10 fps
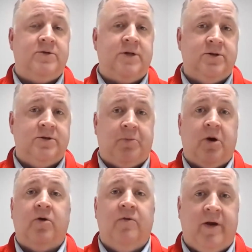such as a
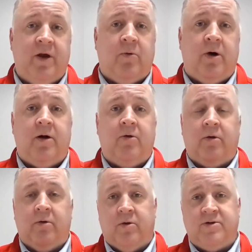Barco video wall
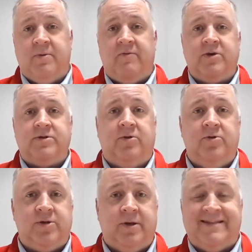or some of our
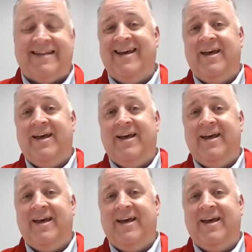solutions,